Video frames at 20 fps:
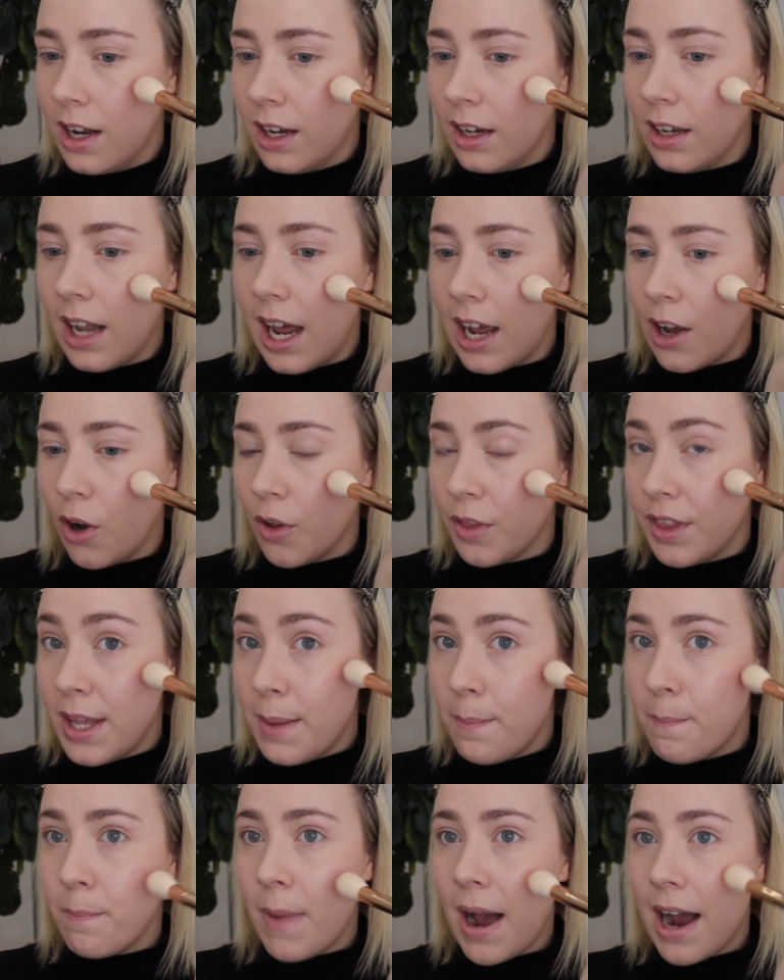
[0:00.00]
like on the
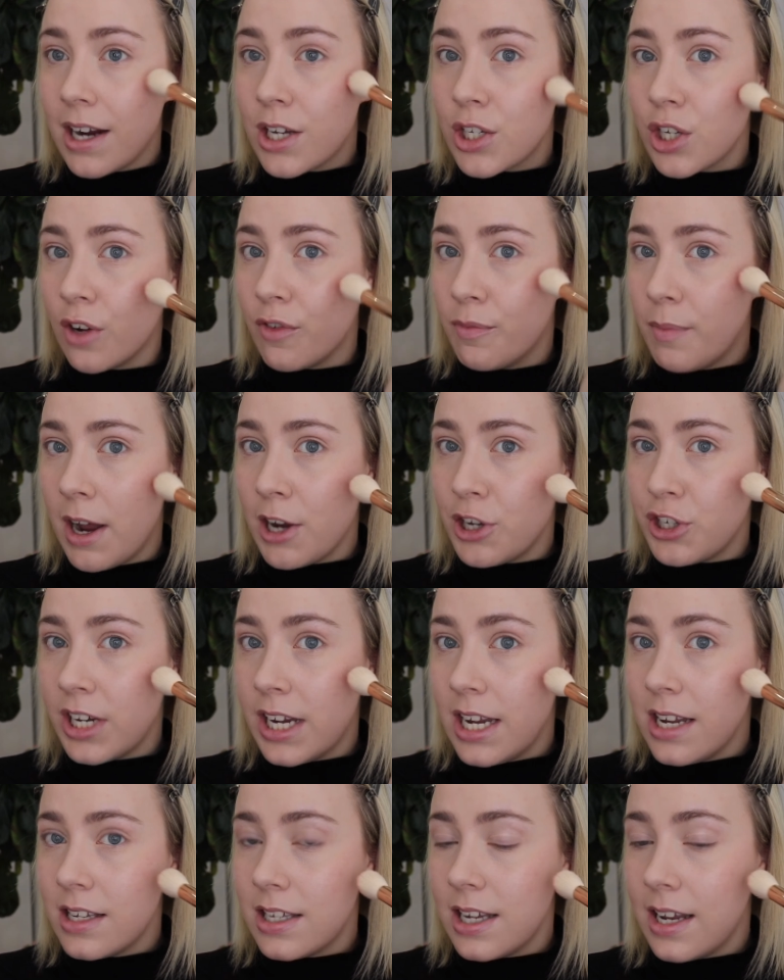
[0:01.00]
backs of my
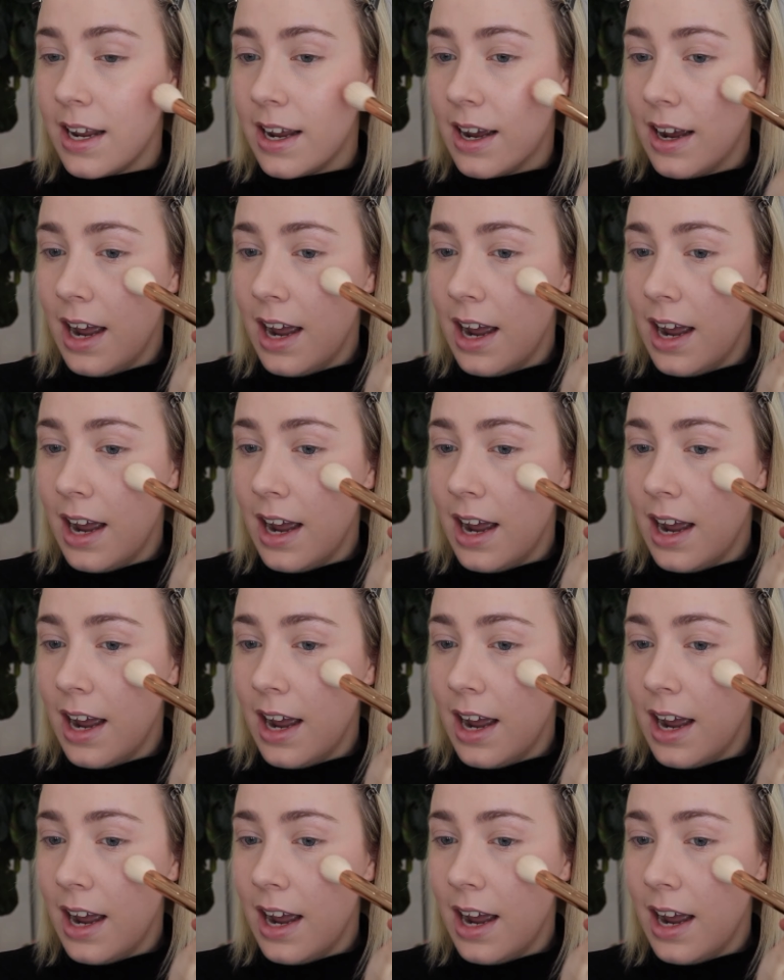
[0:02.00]
cheeks here